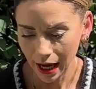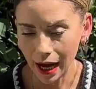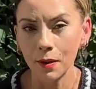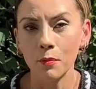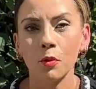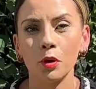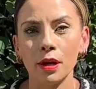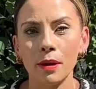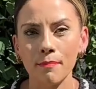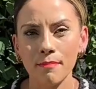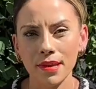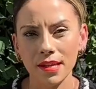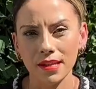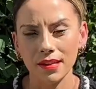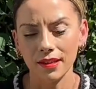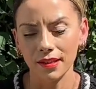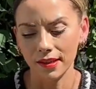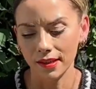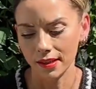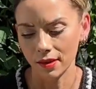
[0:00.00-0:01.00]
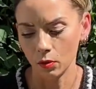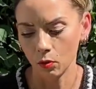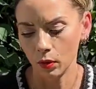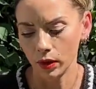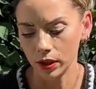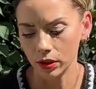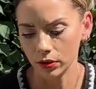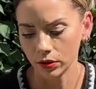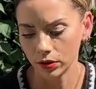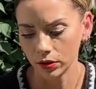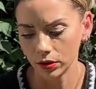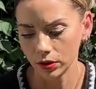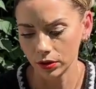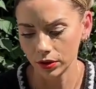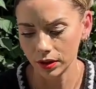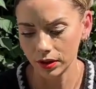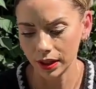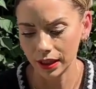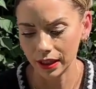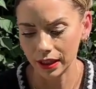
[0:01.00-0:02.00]
And what it means is that when your
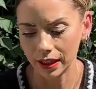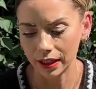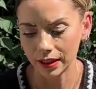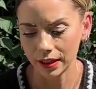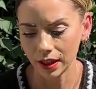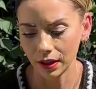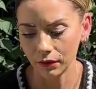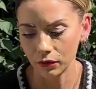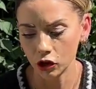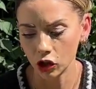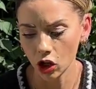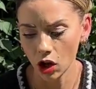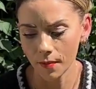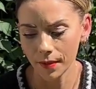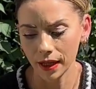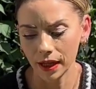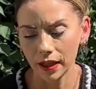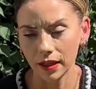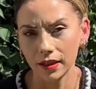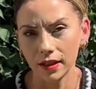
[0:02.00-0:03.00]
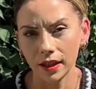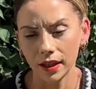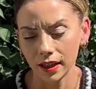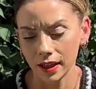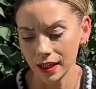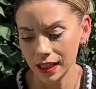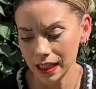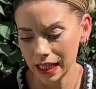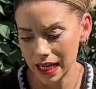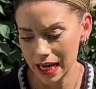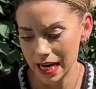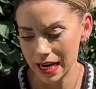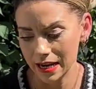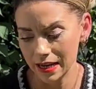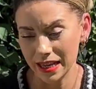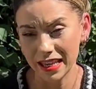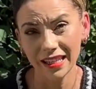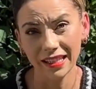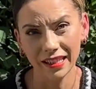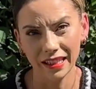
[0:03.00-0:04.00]
seedlings have germinated in
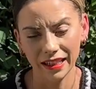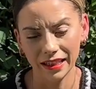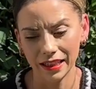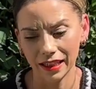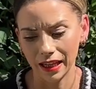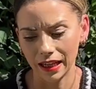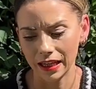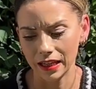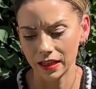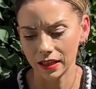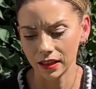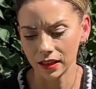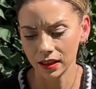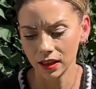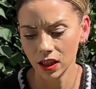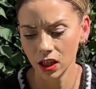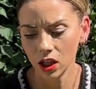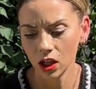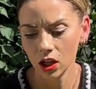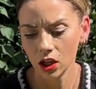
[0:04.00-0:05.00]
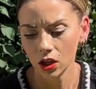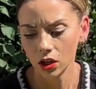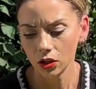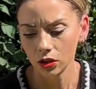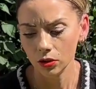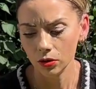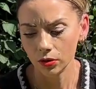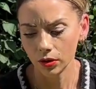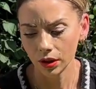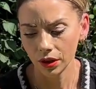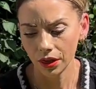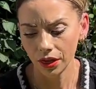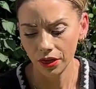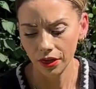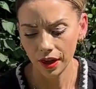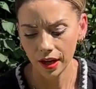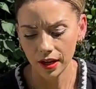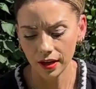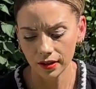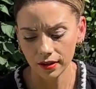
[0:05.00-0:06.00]
this container, you can thin